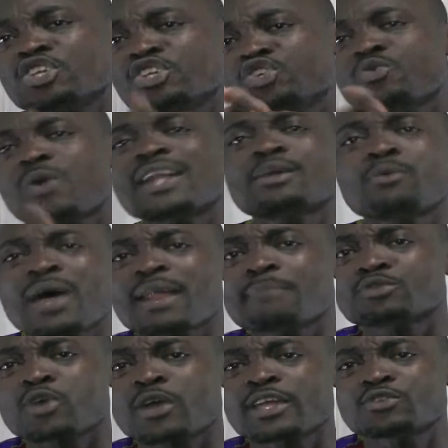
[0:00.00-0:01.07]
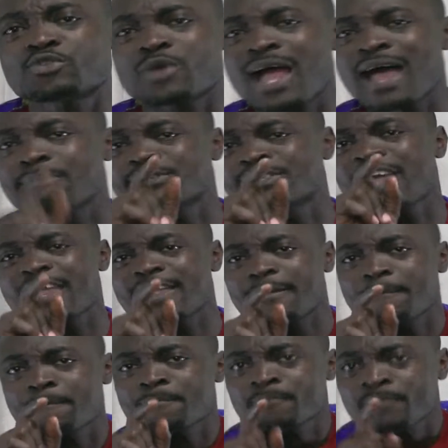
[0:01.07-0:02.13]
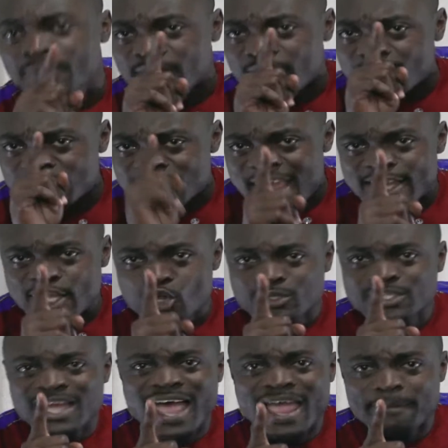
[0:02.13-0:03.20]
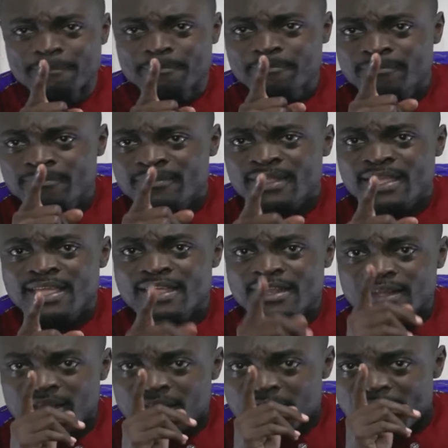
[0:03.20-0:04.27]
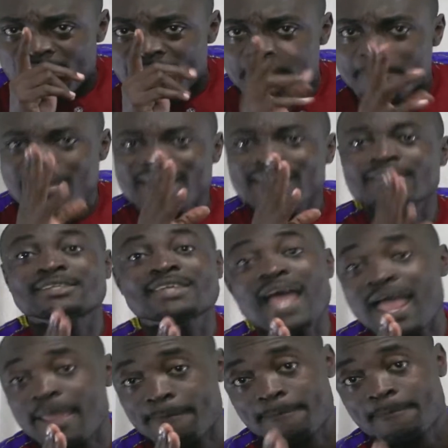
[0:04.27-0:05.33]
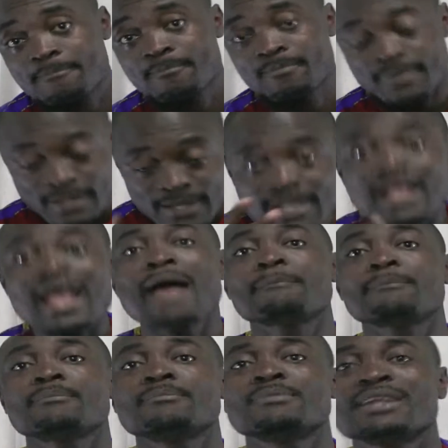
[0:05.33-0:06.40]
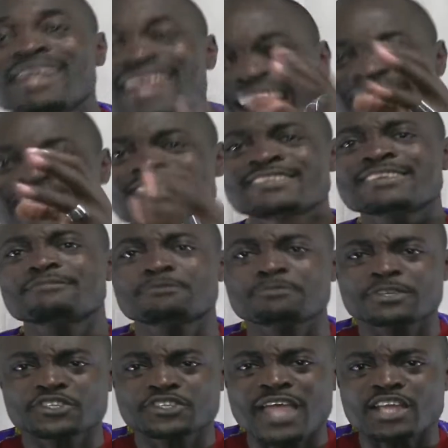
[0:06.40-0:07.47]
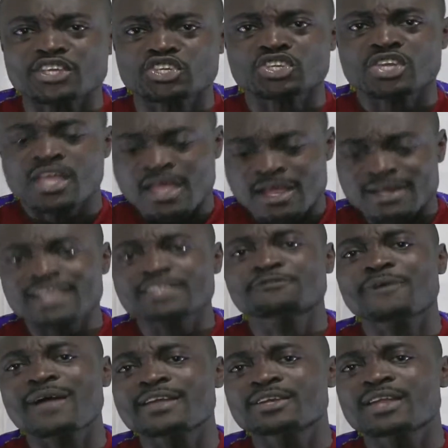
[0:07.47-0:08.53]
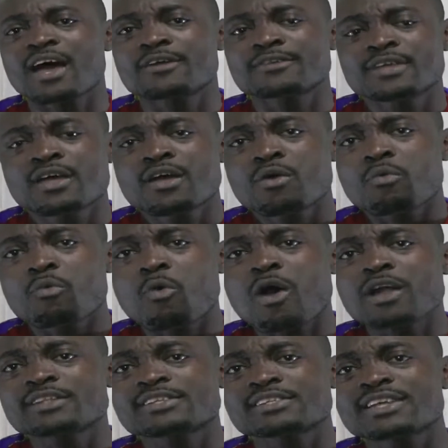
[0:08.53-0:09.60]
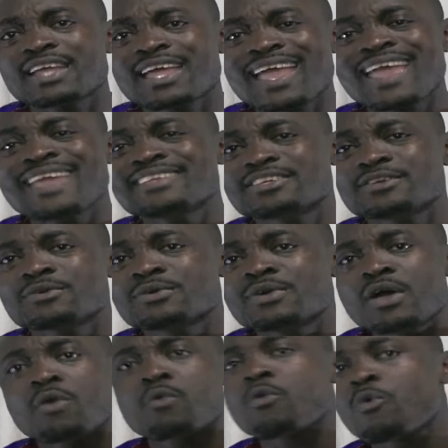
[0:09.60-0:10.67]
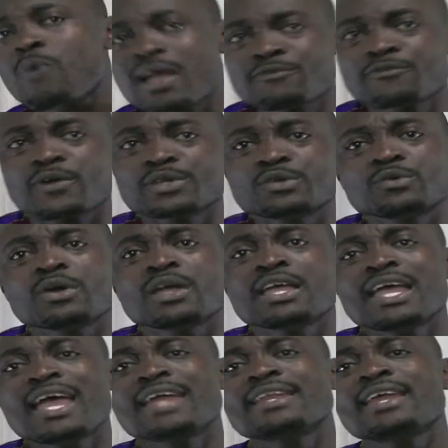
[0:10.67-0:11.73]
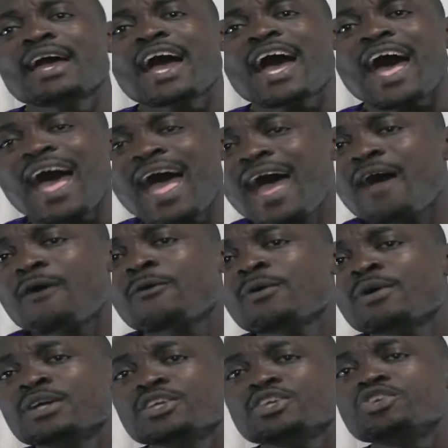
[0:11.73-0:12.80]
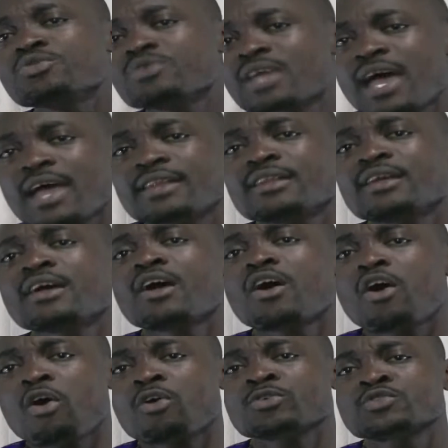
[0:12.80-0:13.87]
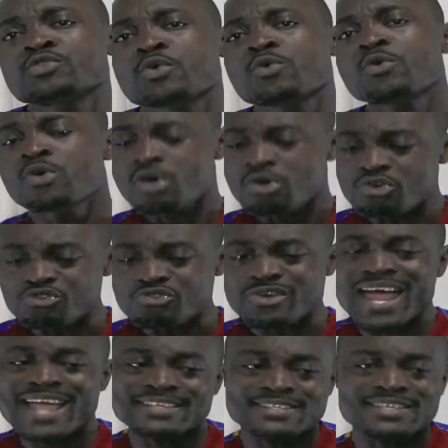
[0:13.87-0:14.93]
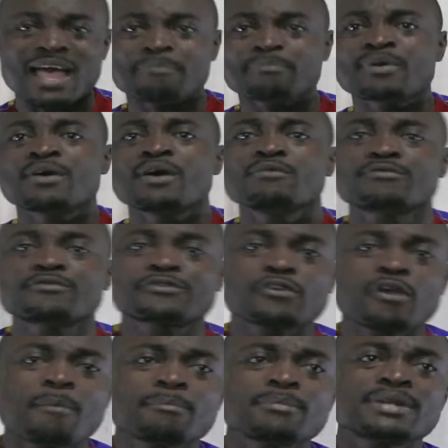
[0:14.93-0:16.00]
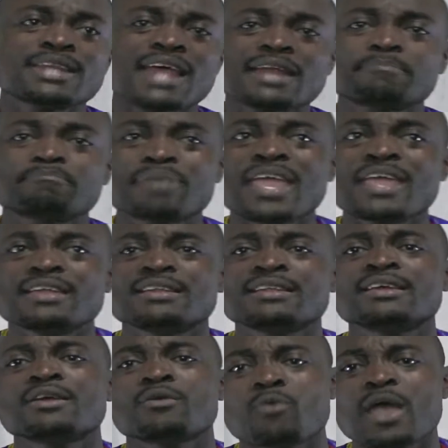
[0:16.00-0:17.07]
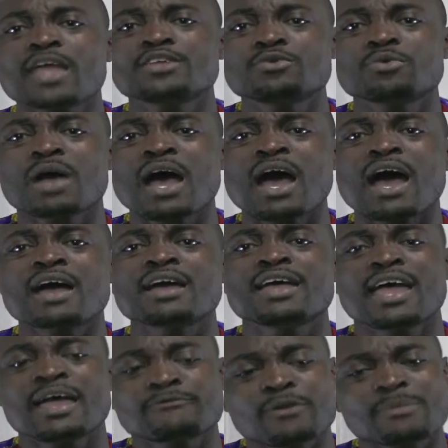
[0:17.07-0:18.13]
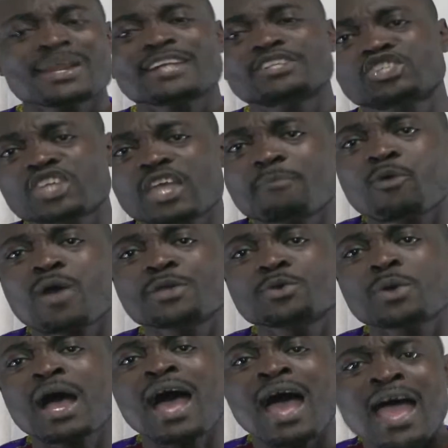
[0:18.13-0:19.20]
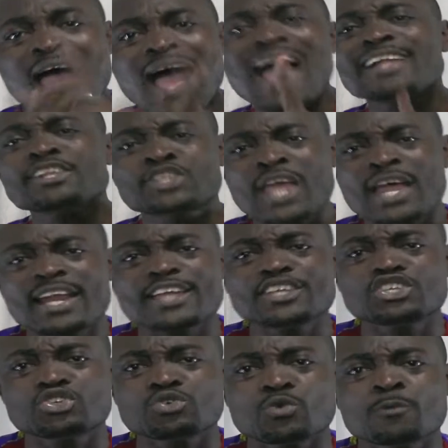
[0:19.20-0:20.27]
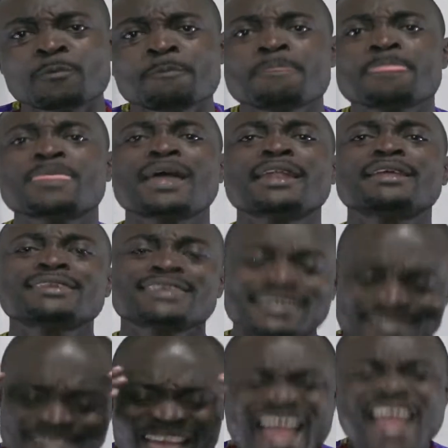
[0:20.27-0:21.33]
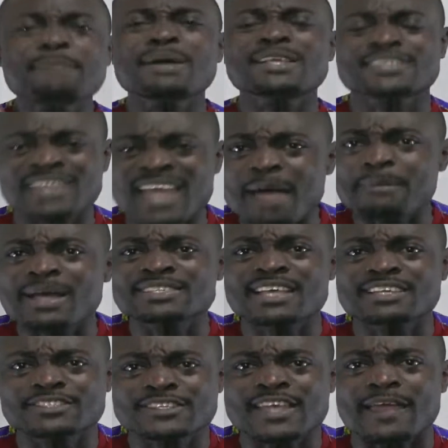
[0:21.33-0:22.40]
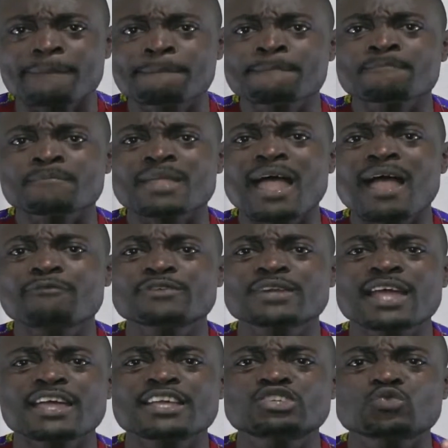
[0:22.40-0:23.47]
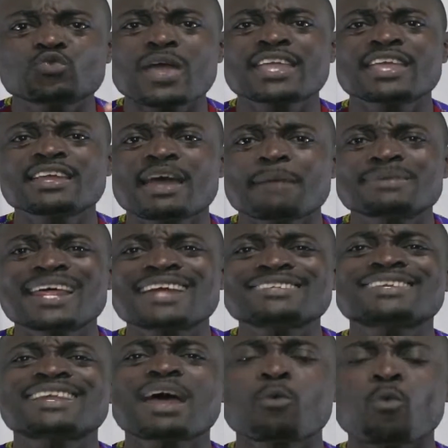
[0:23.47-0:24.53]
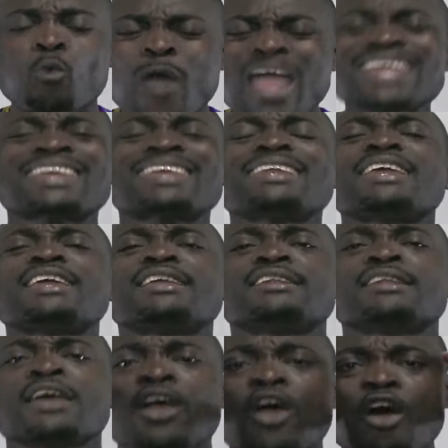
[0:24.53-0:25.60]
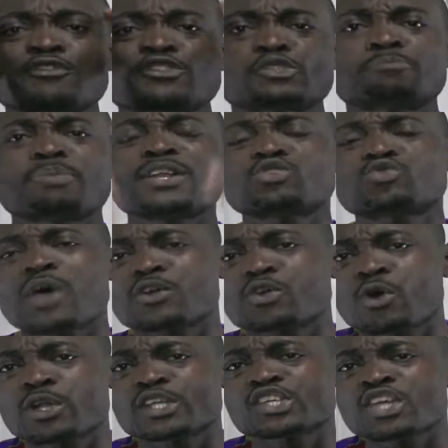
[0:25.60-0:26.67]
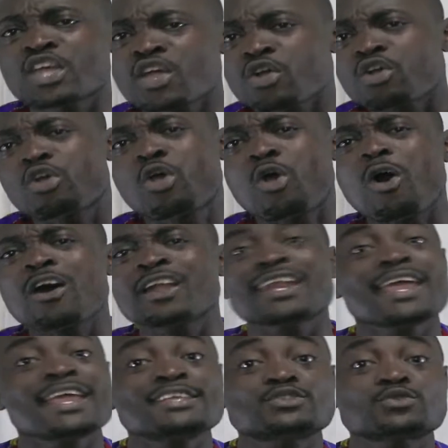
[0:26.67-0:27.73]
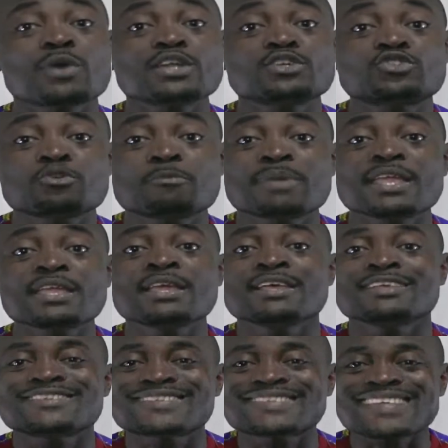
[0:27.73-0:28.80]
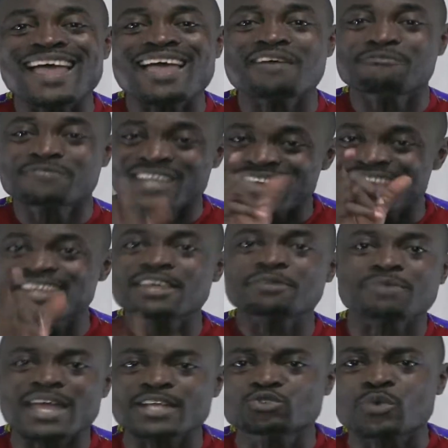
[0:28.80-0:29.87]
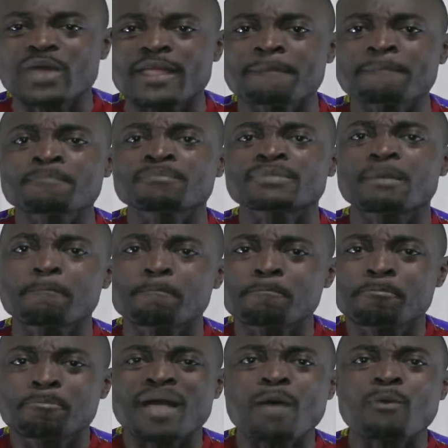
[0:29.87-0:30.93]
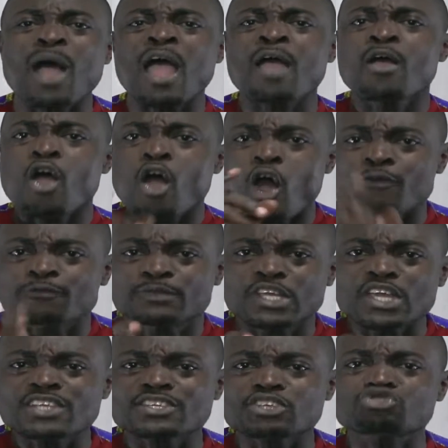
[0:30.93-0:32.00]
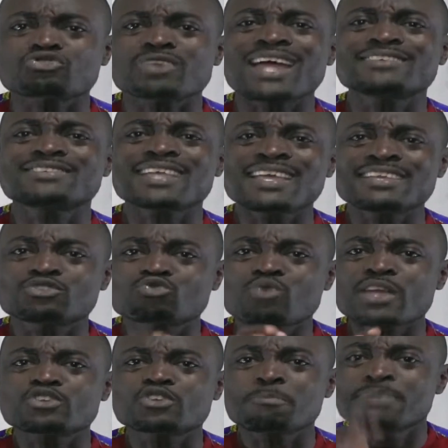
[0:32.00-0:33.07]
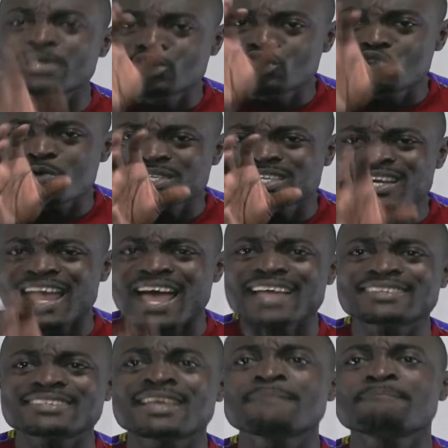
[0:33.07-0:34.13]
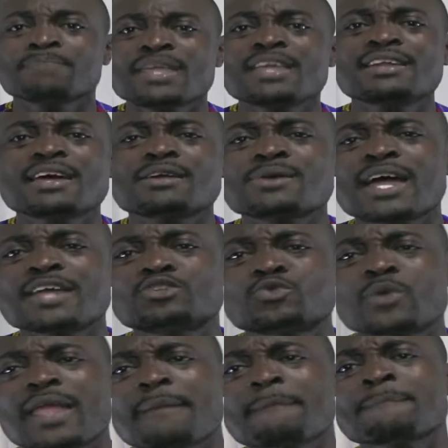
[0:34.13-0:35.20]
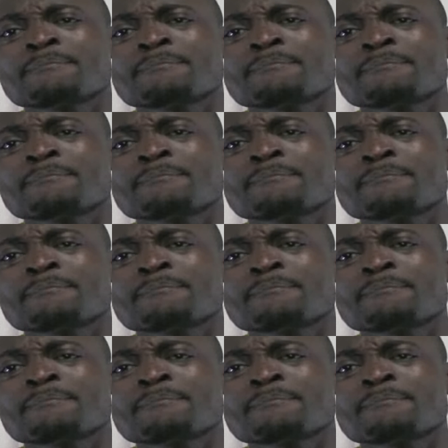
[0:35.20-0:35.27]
You are the one I'm talking to. I'm saying, take your time and make time. Come, let's research. Let's find out what angel work for you and how you can also rise up from that pain where you are and from that shame where you are. I challenge you that the time has come. As I said, Africa is waking up. There is an awakening of spiritual knowledge. God is going to be served in the right way. The power of Jesus Christ is going to be utilized in the right way.